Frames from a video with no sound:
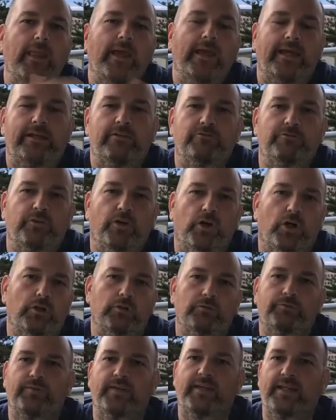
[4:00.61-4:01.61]

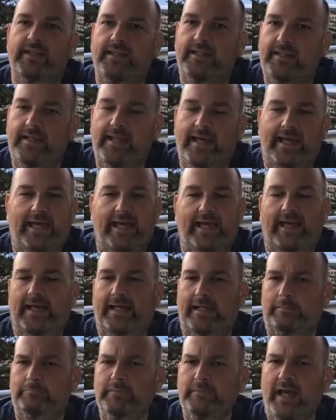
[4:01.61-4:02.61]
involving,
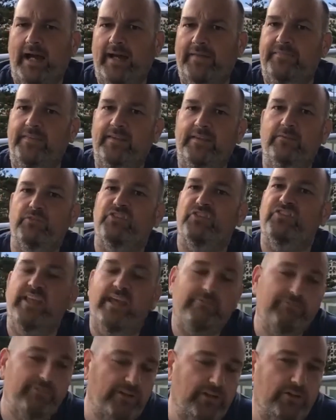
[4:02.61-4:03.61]
I think,
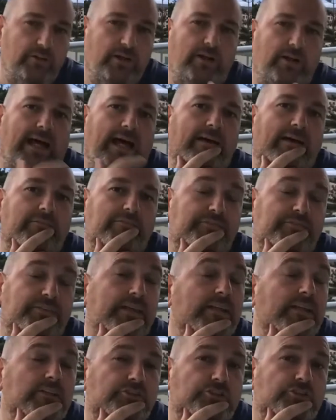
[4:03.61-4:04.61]
7
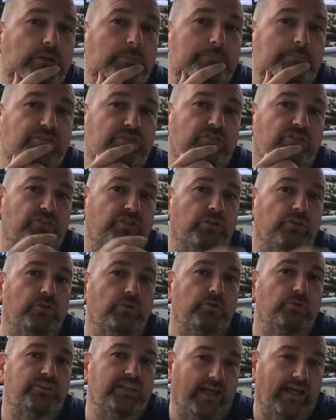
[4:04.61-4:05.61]
field trips
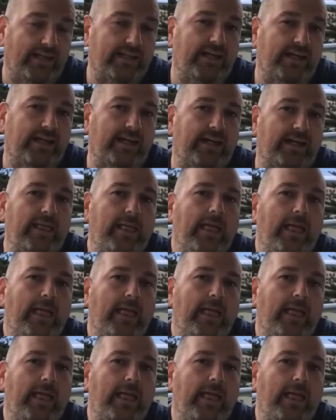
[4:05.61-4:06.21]
to Dhaka,